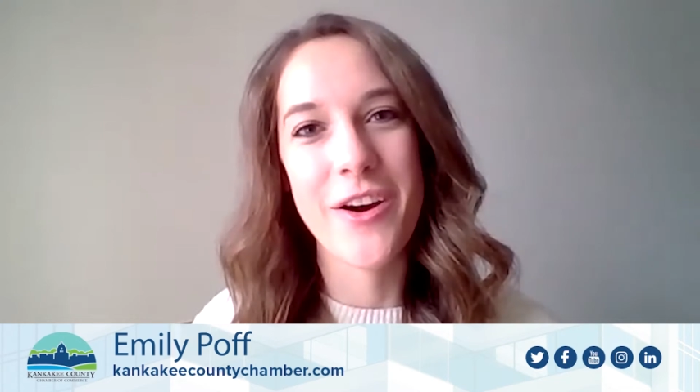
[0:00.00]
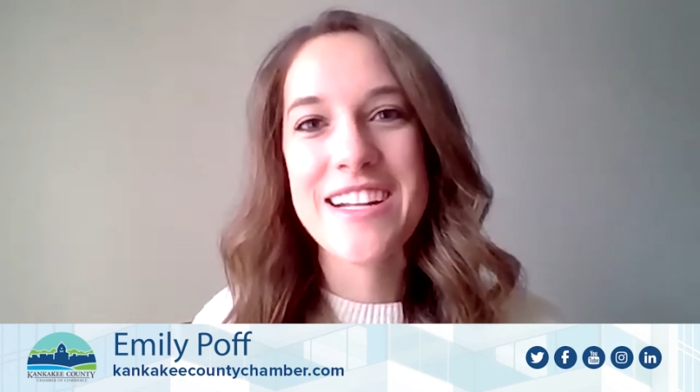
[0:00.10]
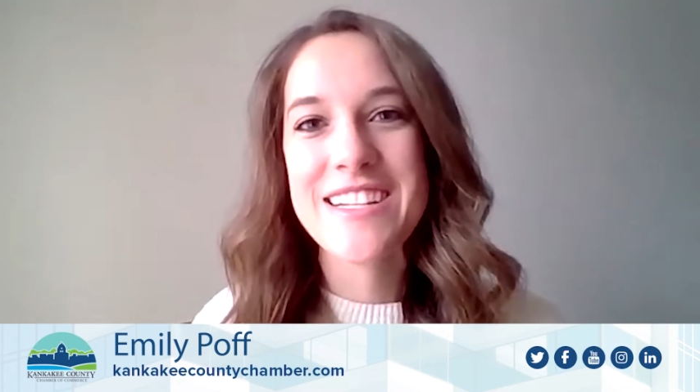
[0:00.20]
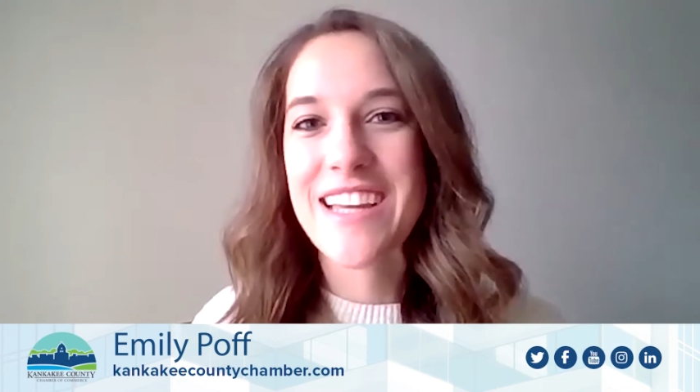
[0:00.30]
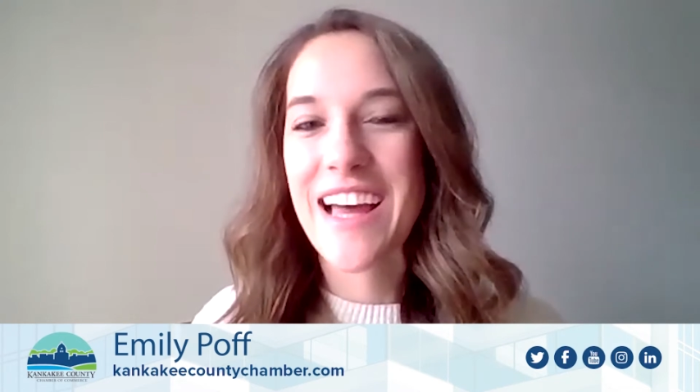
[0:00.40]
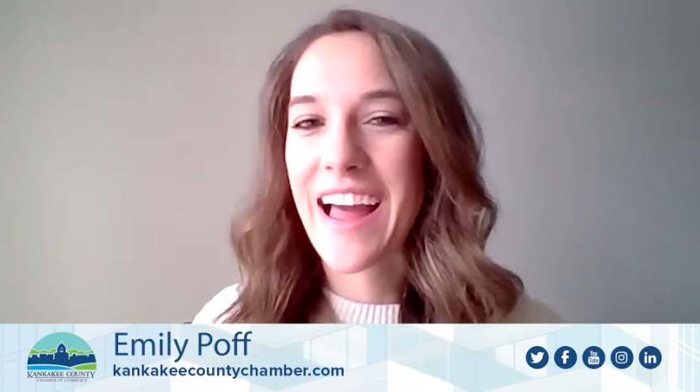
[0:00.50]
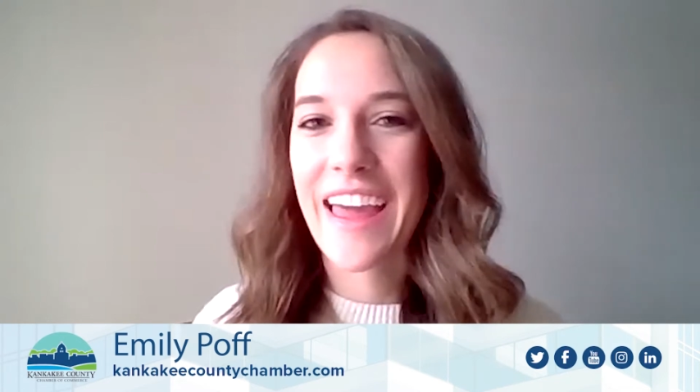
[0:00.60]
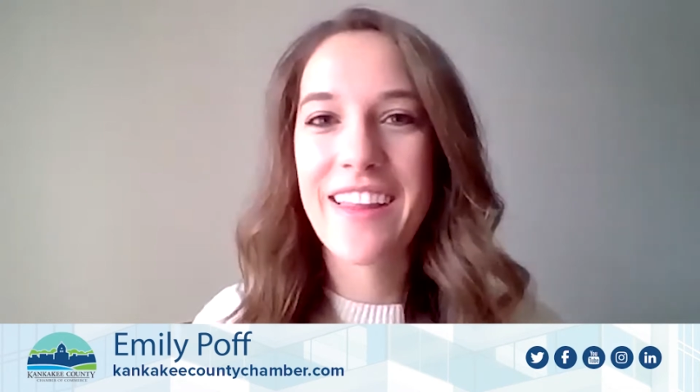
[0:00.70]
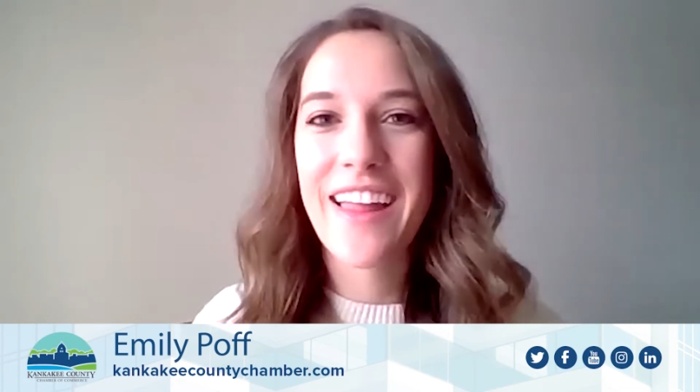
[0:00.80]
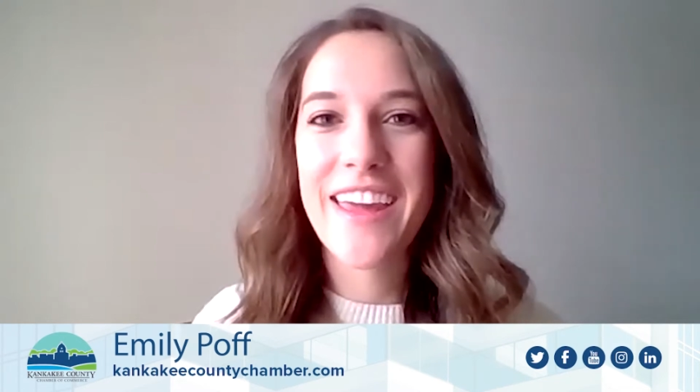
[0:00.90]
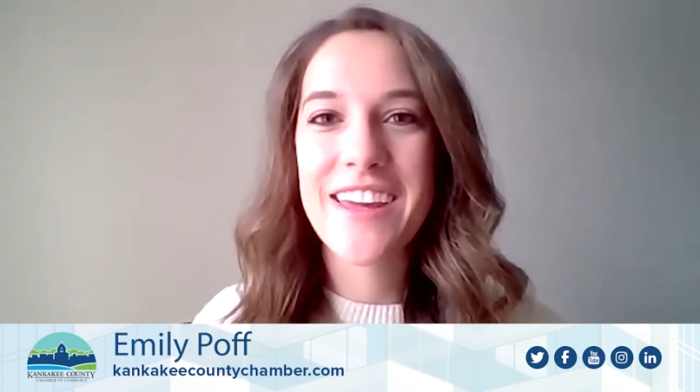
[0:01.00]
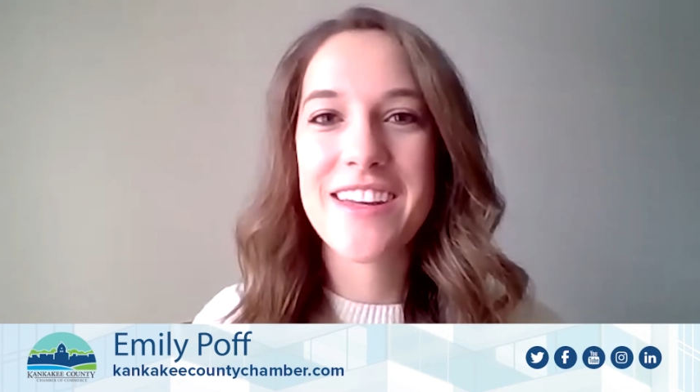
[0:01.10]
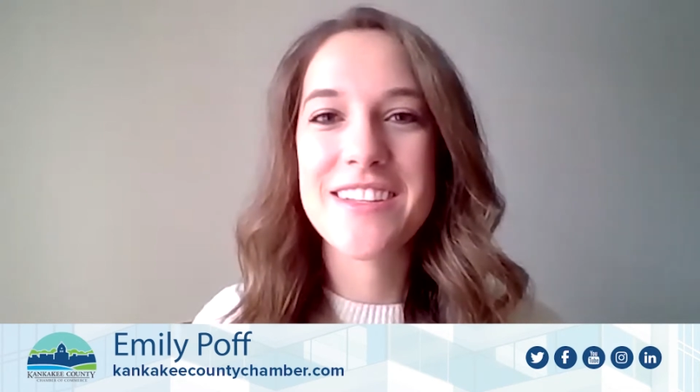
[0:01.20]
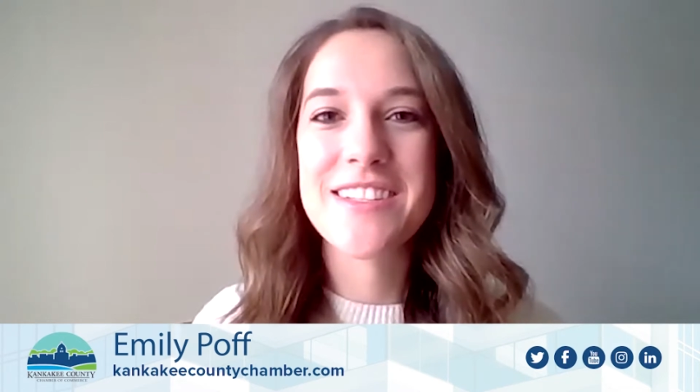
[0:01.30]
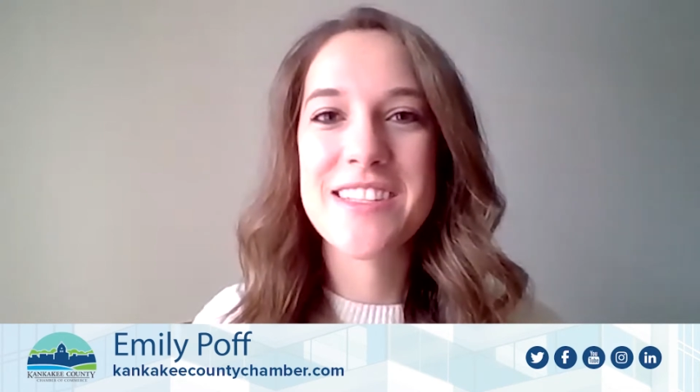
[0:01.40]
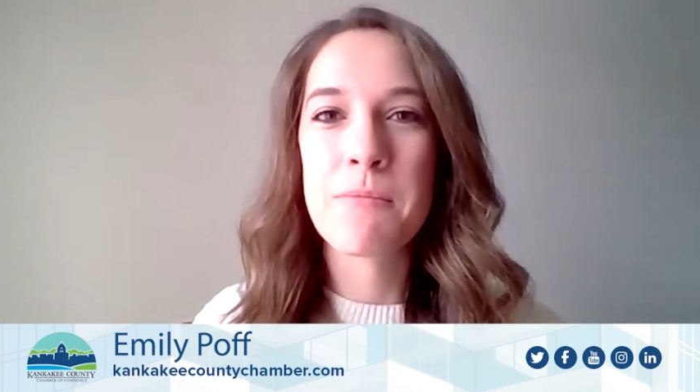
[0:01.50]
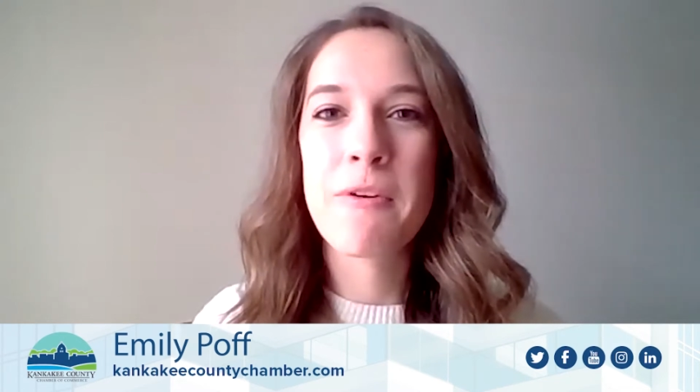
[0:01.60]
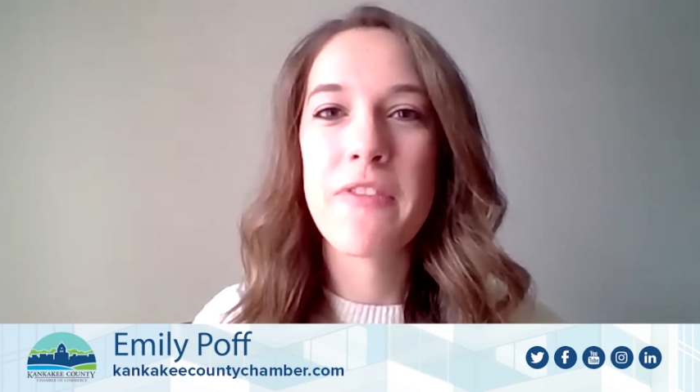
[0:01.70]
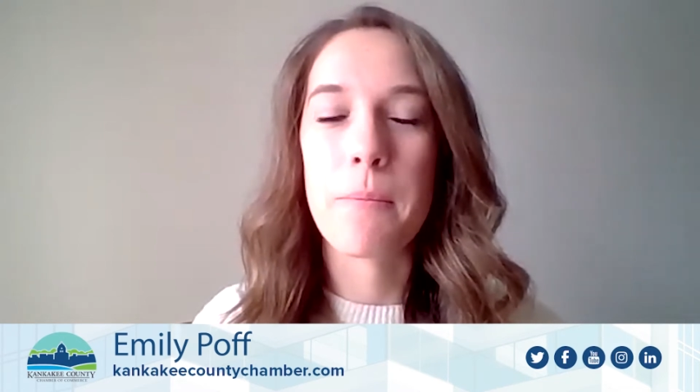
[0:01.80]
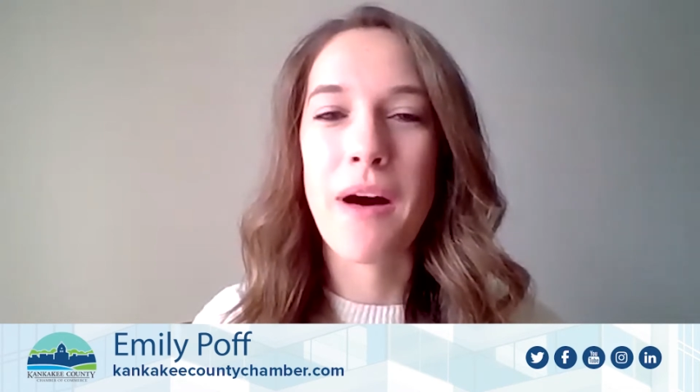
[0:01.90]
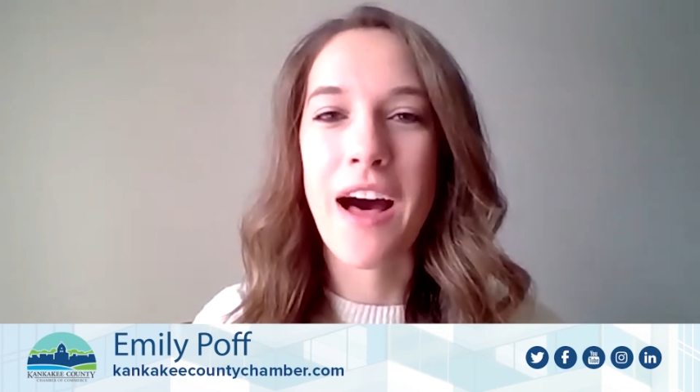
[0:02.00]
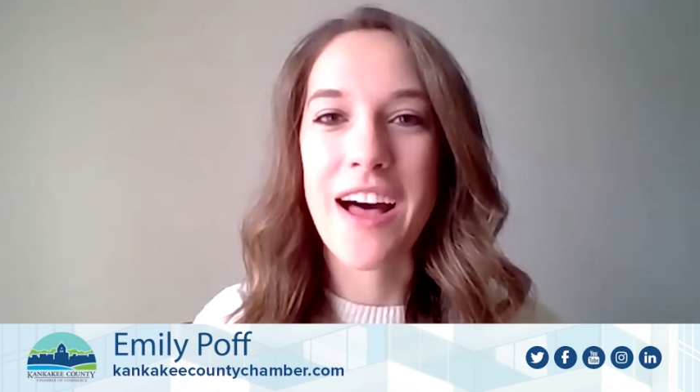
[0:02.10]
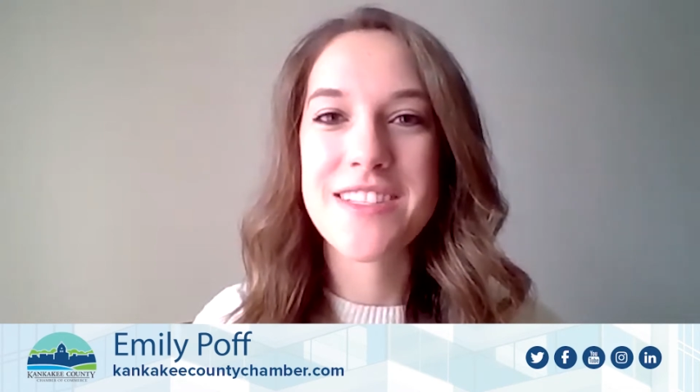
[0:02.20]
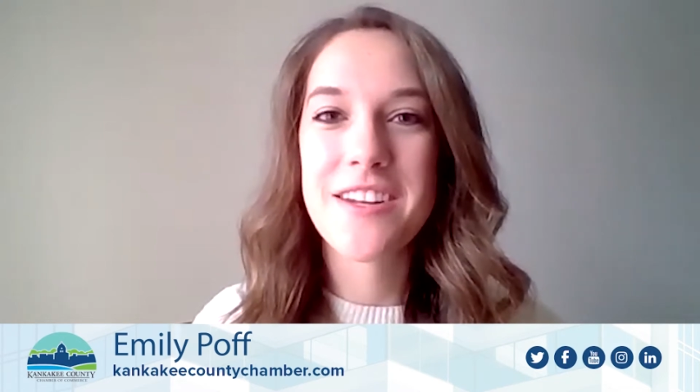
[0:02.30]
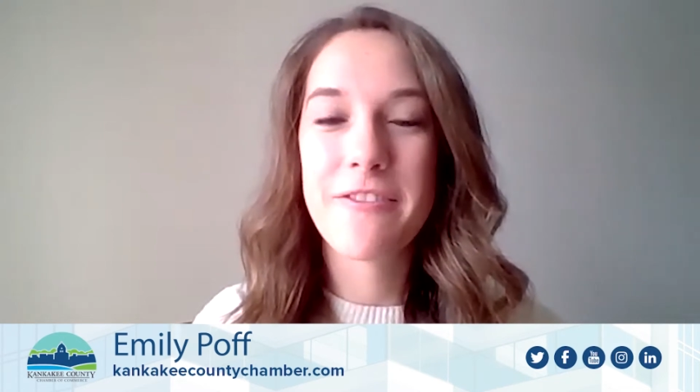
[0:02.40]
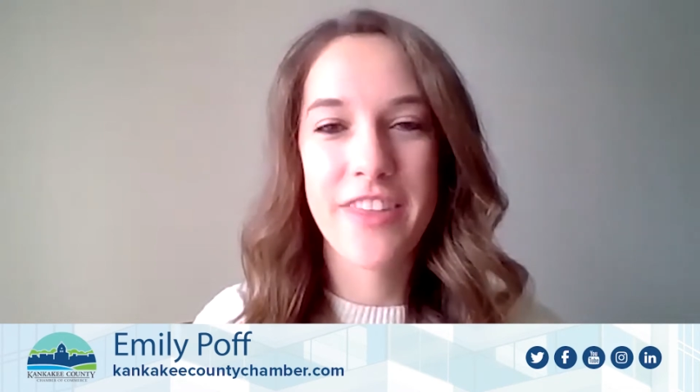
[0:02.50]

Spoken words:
to highlight some of the positive